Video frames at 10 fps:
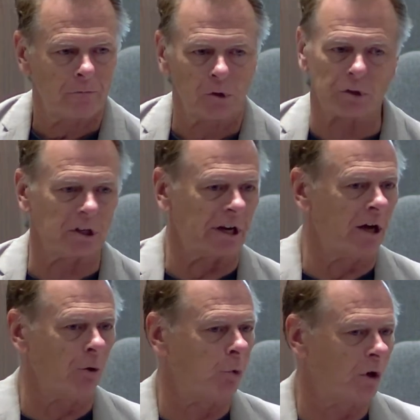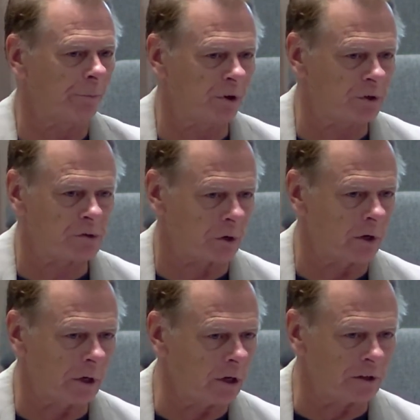You're only going to help one
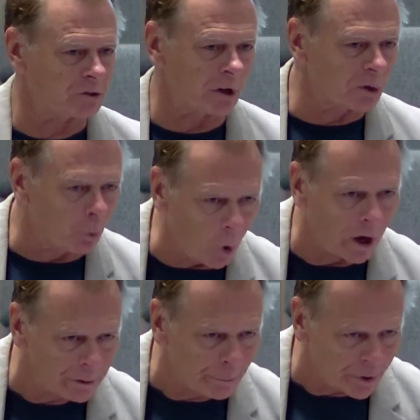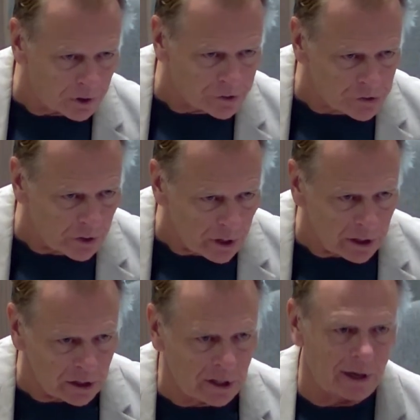person, and it's only one person,
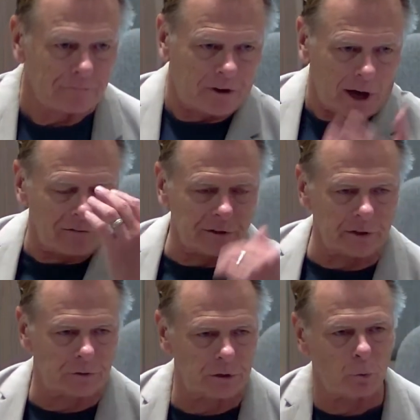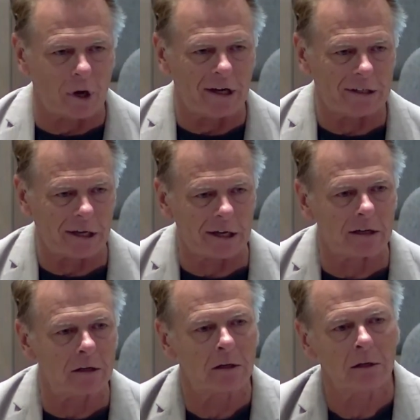and you got 500 waiting.